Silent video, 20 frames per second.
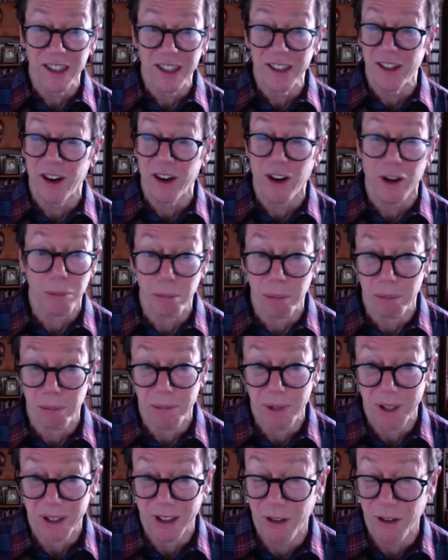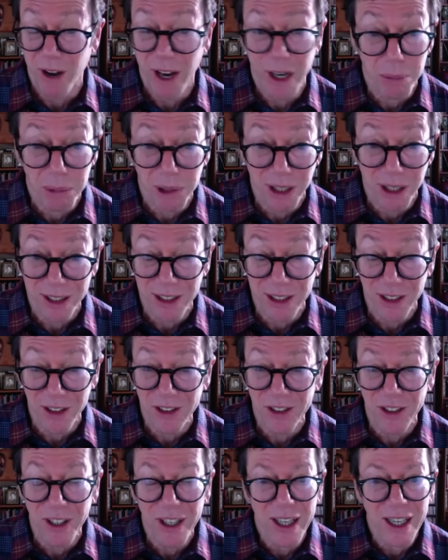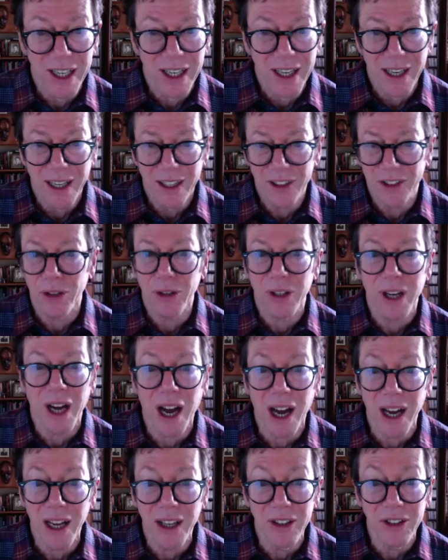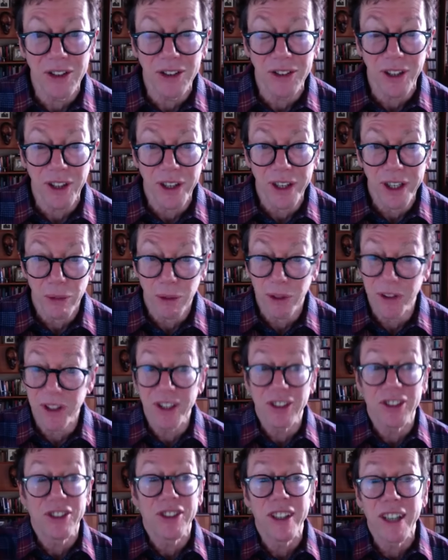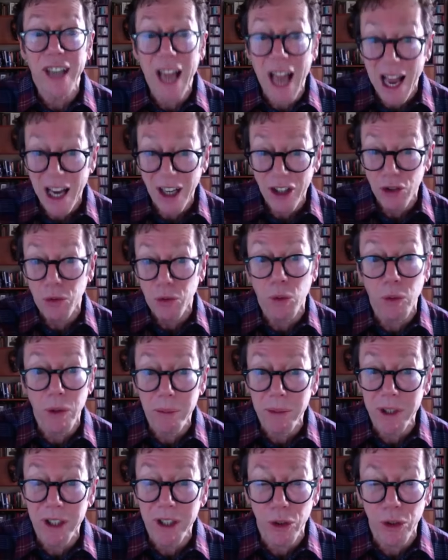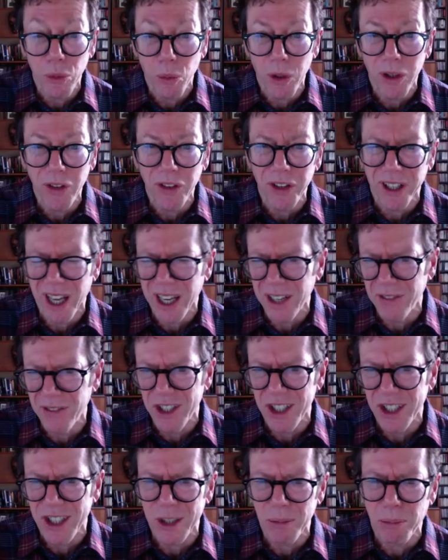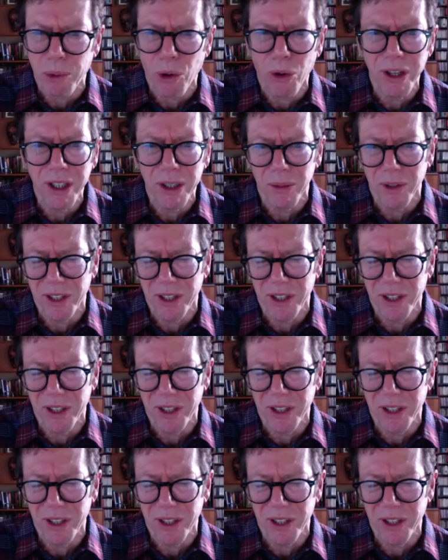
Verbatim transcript: They're all incredible like this. And so, guys, when they see actual women in the world, they're kind of disappointed when they